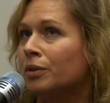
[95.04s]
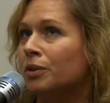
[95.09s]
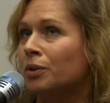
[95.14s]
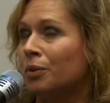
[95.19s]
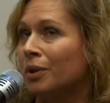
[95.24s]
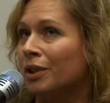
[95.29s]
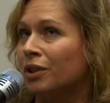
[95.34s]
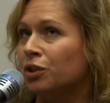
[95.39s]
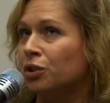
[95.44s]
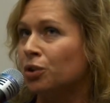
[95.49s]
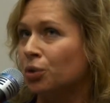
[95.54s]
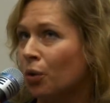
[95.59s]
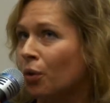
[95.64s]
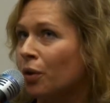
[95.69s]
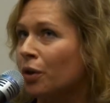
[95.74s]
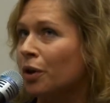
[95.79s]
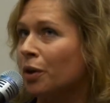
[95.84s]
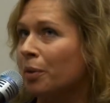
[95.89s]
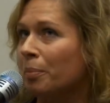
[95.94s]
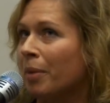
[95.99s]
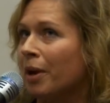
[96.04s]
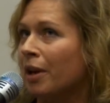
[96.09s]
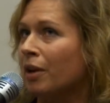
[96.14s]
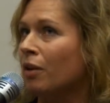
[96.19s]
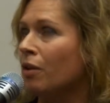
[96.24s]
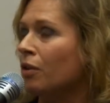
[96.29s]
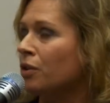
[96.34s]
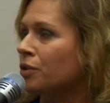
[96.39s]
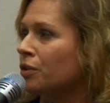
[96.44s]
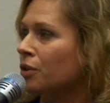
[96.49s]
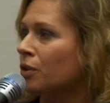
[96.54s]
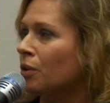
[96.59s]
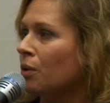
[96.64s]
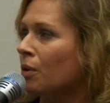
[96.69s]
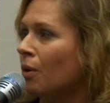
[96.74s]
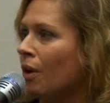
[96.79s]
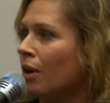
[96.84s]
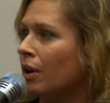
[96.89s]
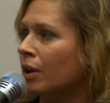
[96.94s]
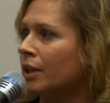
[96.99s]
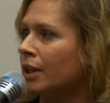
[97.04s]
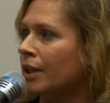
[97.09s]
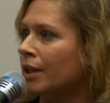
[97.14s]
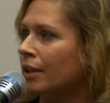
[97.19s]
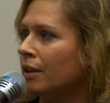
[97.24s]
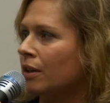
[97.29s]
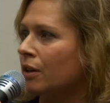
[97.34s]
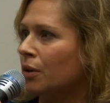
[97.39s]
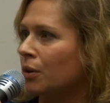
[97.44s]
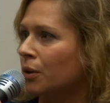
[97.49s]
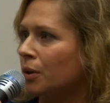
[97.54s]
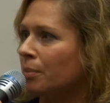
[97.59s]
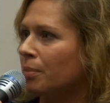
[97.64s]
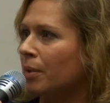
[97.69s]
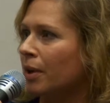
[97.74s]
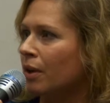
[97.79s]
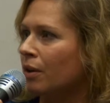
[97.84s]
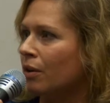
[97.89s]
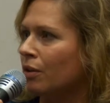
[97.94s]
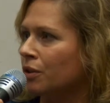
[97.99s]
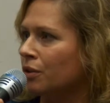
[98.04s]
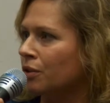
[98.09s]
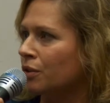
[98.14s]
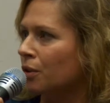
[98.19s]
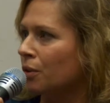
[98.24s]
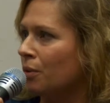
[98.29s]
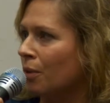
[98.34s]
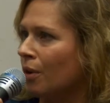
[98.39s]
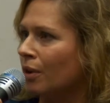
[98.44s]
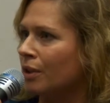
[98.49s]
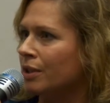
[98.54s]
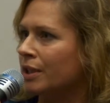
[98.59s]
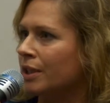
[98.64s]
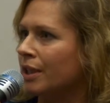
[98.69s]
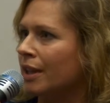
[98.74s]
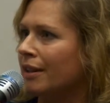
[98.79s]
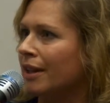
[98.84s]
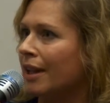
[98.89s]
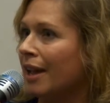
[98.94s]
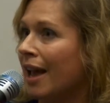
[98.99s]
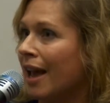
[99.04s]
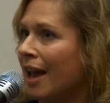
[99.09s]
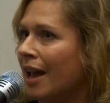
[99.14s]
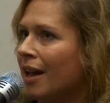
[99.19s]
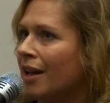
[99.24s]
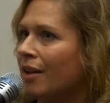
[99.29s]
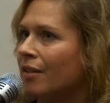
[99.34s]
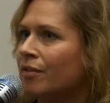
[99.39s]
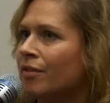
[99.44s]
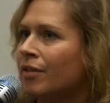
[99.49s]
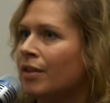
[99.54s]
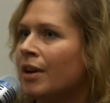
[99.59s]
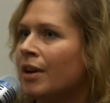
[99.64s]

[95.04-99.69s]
ensure your pedagogical quality, the current pedagogical quality that they have,